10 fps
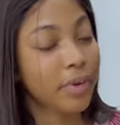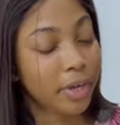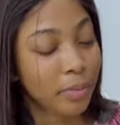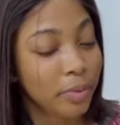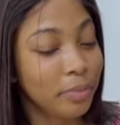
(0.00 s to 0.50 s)

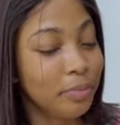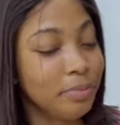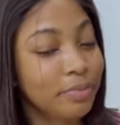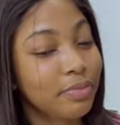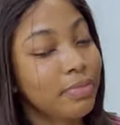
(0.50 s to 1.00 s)
Okay, ma.
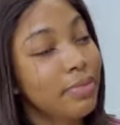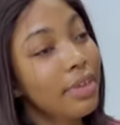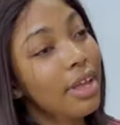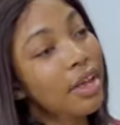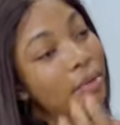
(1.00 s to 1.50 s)

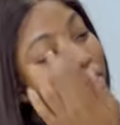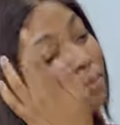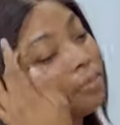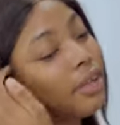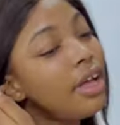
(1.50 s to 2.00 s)

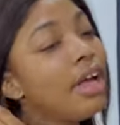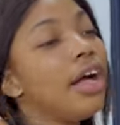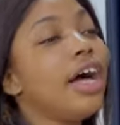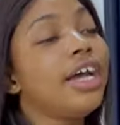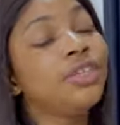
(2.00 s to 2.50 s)
Um,
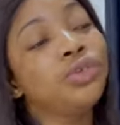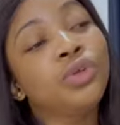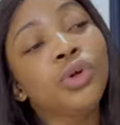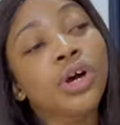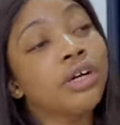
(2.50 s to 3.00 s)
I do
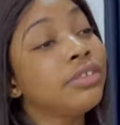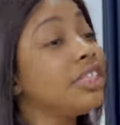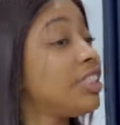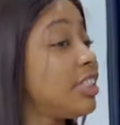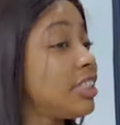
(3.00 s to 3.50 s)
local
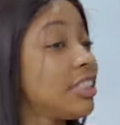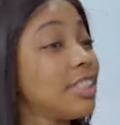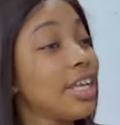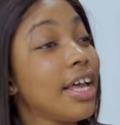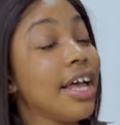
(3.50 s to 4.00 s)
dishes
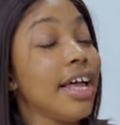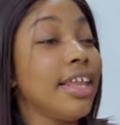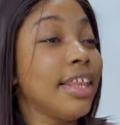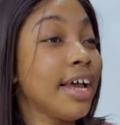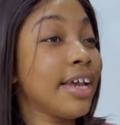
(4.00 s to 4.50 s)

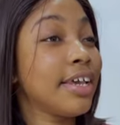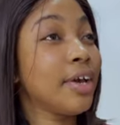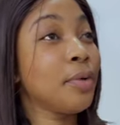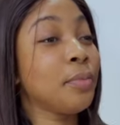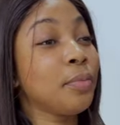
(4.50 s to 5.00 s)
like
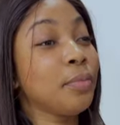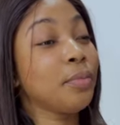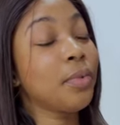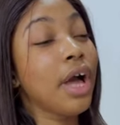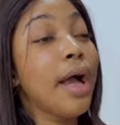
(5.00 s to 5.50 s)

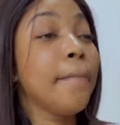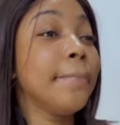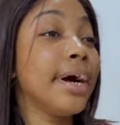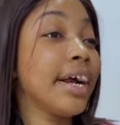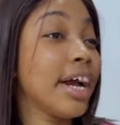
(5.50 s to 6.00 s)
um
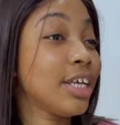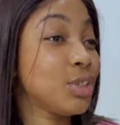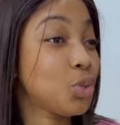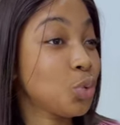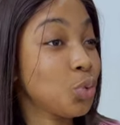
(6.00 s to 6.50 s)
banga
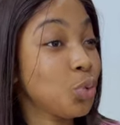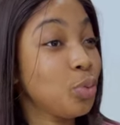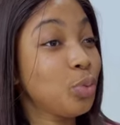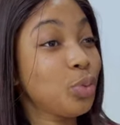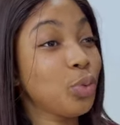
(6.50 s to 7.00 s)
soup.
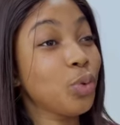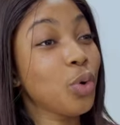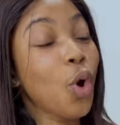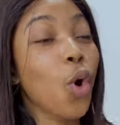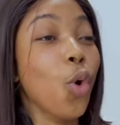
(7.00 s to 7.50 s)

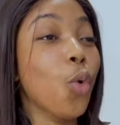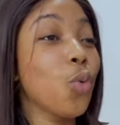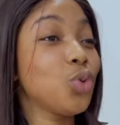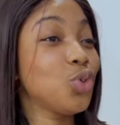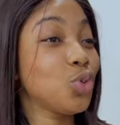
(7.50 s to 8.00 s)
Okay.
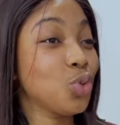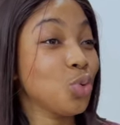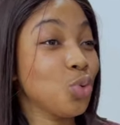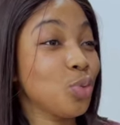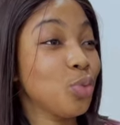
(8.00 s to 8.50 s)
Owo
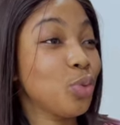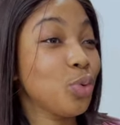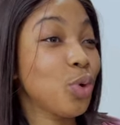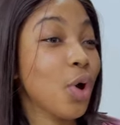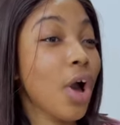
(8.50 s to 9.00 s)
soup.
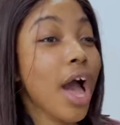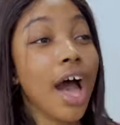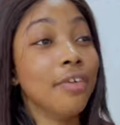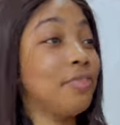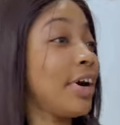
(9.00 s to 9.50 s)
Continue.
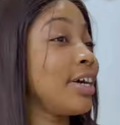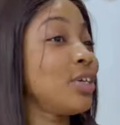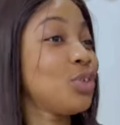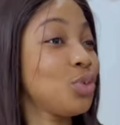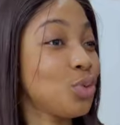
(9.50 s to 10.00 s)

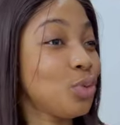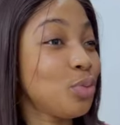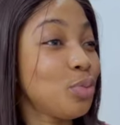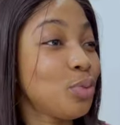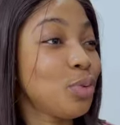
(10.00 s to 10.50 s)
Afang soup.
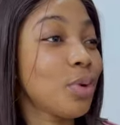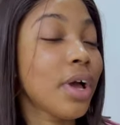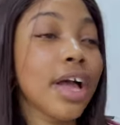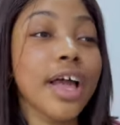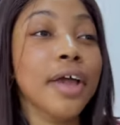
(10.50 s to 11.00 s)

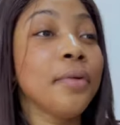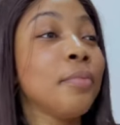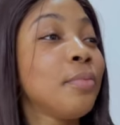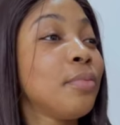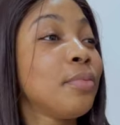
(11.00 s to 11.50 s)
Chai.
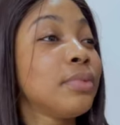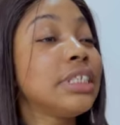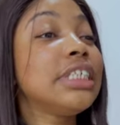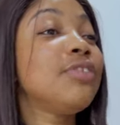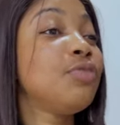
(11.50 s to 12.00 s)
Um,
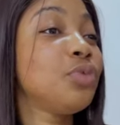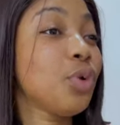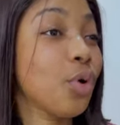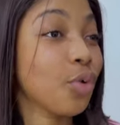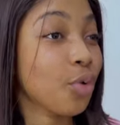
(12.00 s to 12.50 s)
seafood
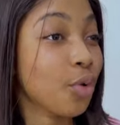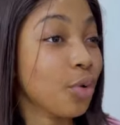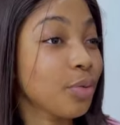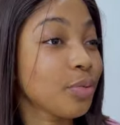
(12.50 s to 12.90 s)
okra.